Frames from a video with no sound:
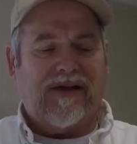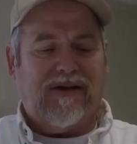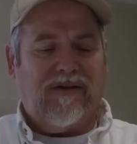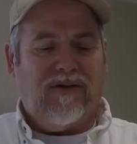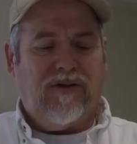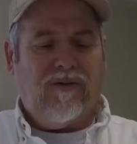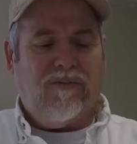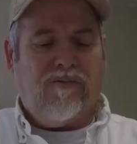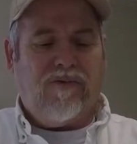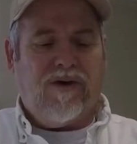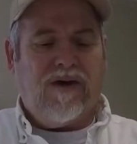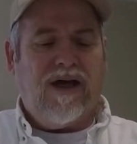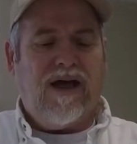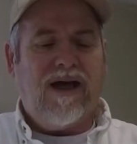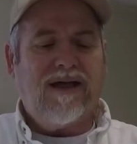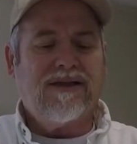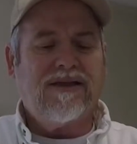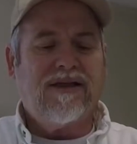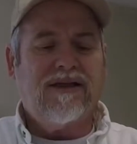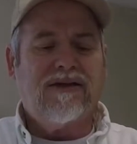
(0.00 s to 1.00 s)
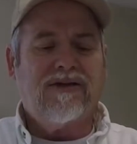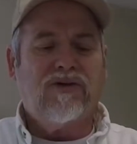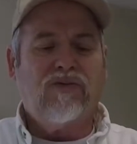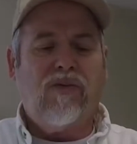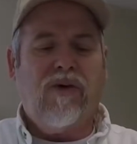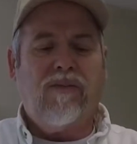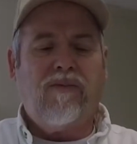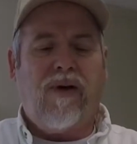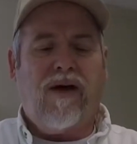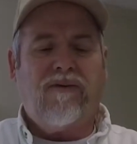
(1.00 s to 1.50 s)
Your finesse
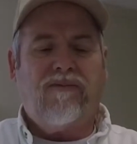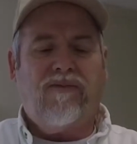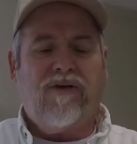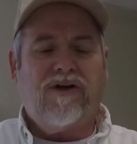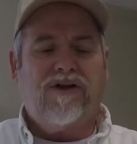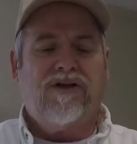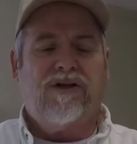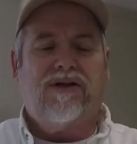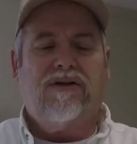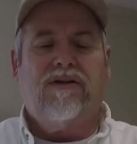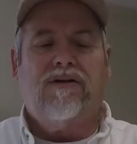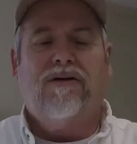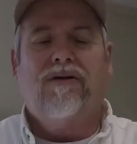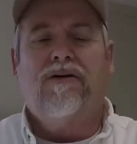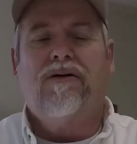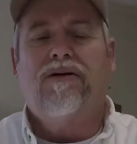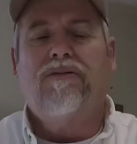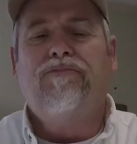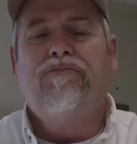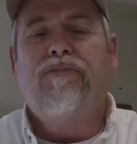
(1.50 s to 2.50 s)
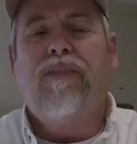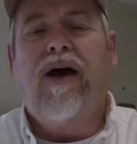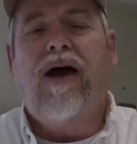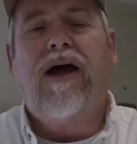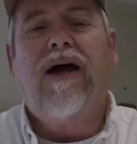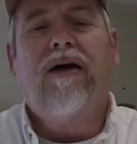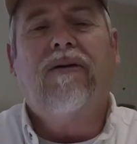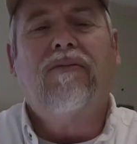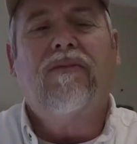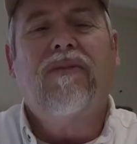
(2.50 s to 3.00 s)
swim bait fishing.
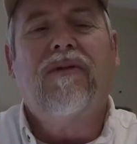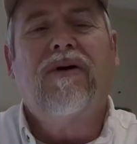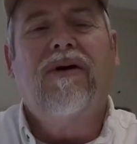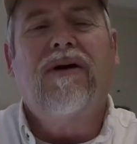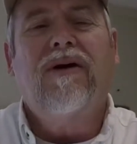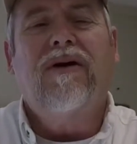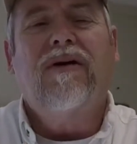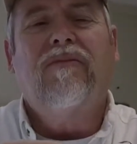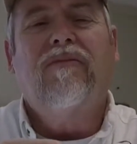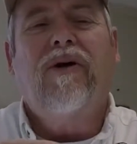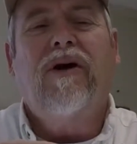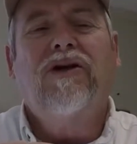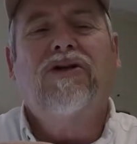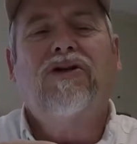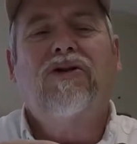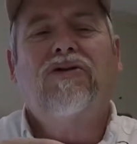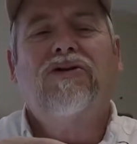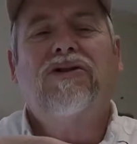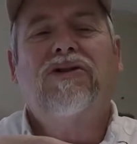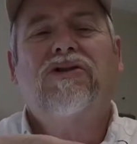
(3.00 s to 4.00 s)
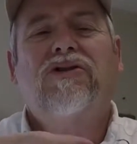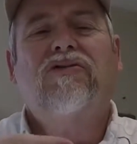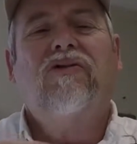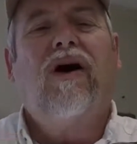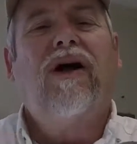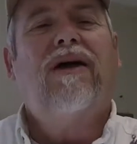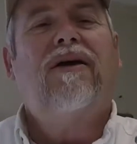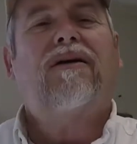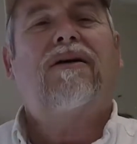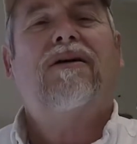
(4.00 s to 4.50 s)
Bam. Make sure she's
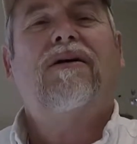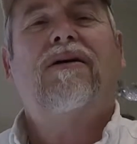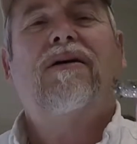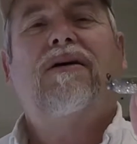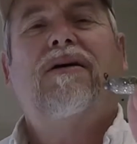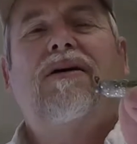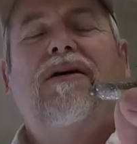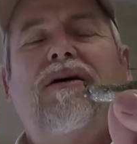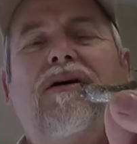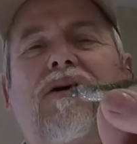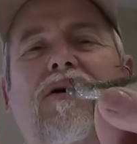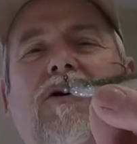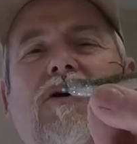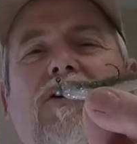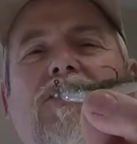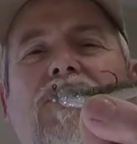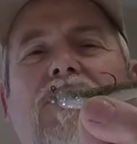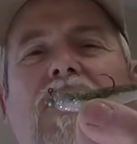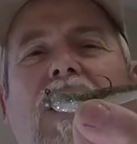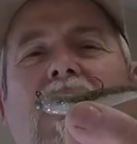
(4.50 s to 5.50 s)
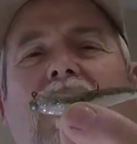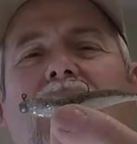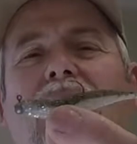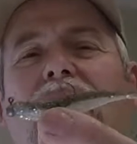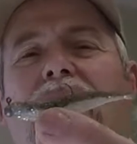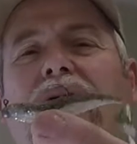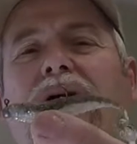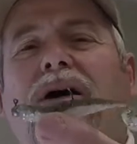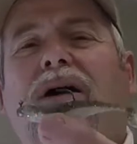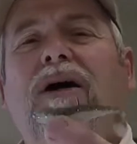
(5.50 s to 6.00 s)
straight. There you
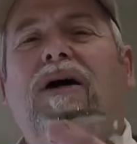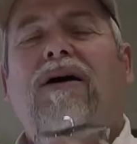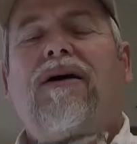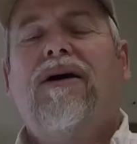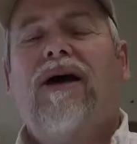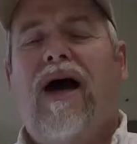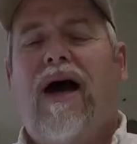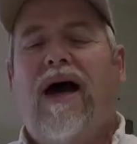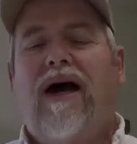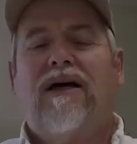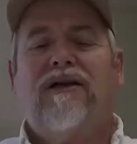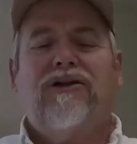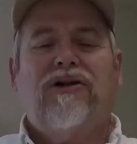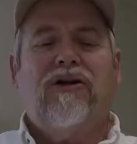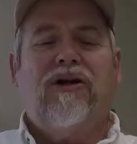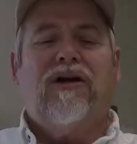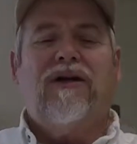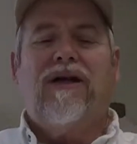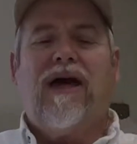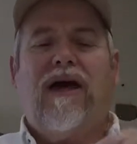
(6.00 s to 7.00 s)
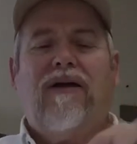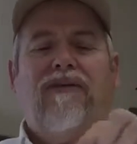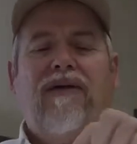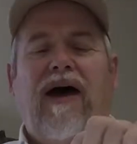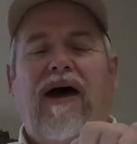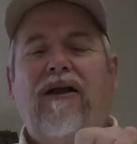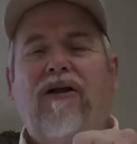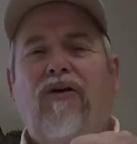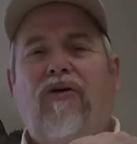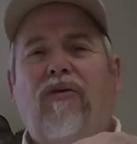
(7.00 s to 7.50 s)
go. Guys, you can take
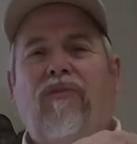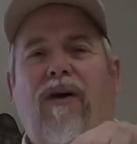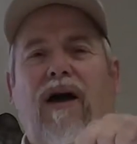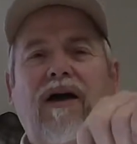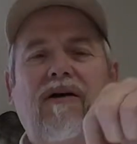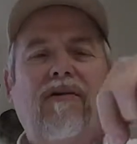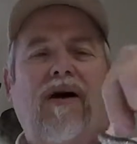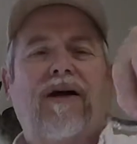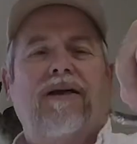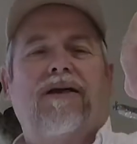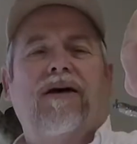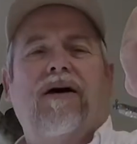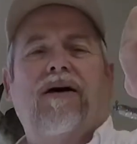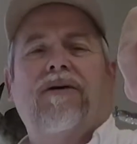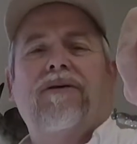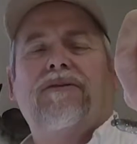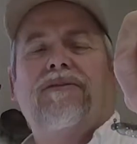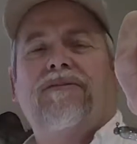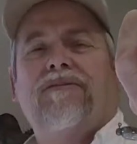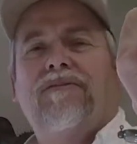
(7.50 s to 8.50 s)
that little bait right there.